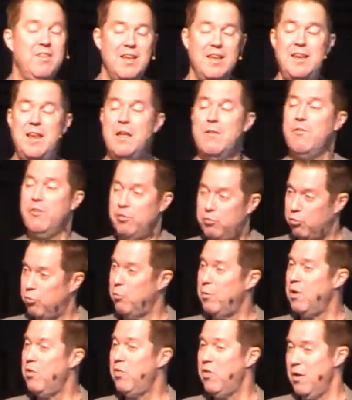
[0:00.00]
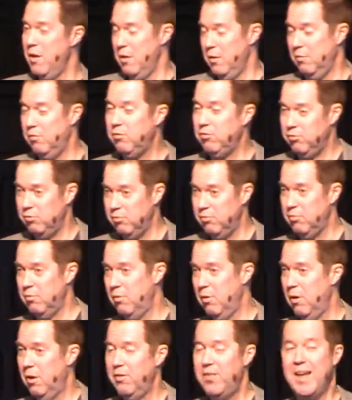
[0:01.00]
did give us three things
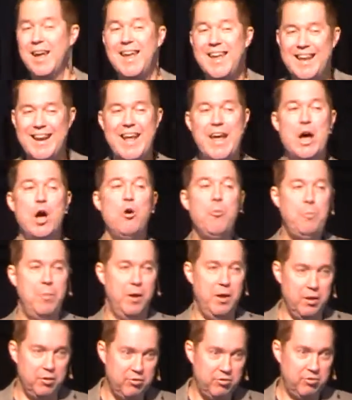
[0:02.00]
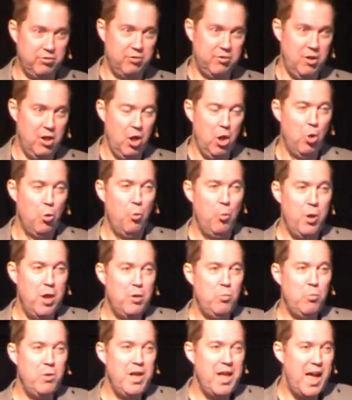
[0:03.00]
that can help us
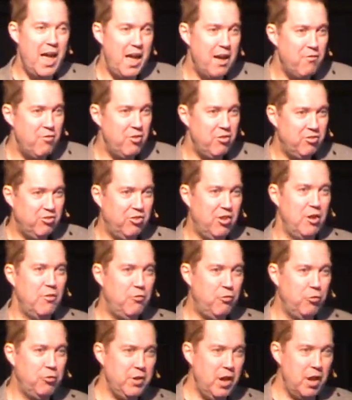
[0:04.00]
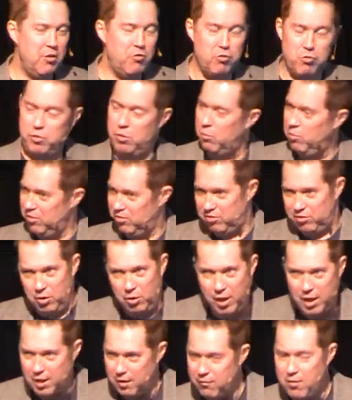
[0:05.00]
when we have this sinful nature that we still
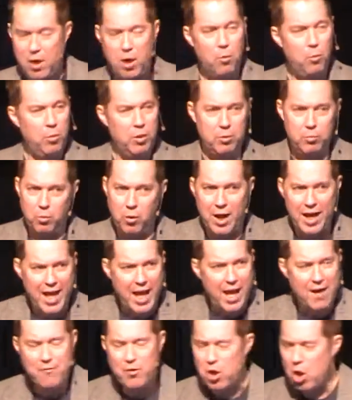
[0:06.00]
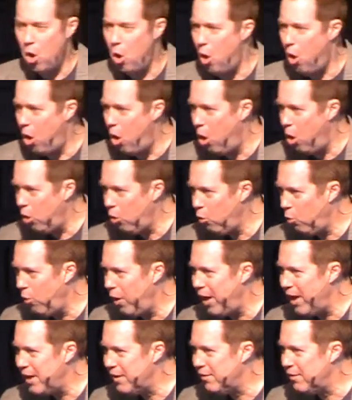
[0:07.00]
have. We will have it all the
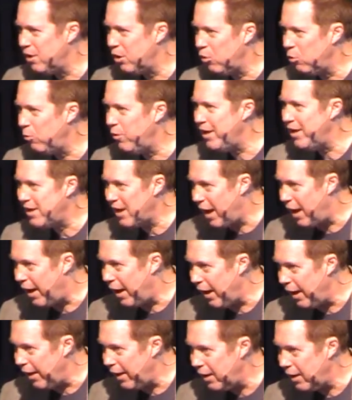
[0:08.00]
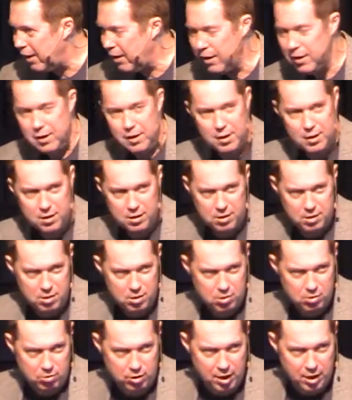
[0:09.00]
way until we die,
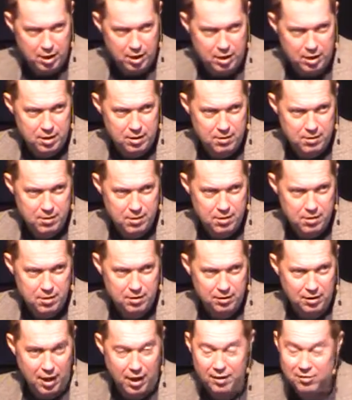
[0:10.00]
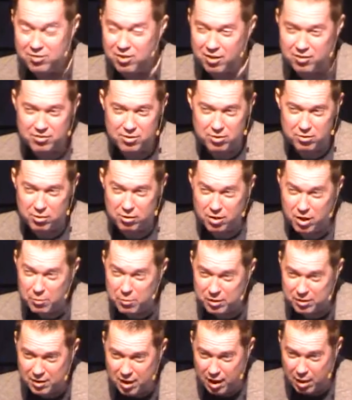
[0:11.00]
okay? God says that there'll
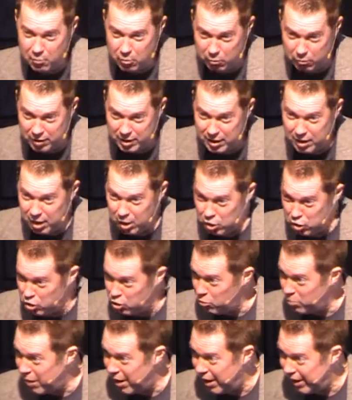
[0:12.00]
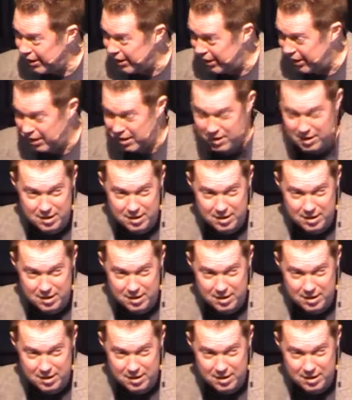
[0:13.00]
come a time when we get a new body,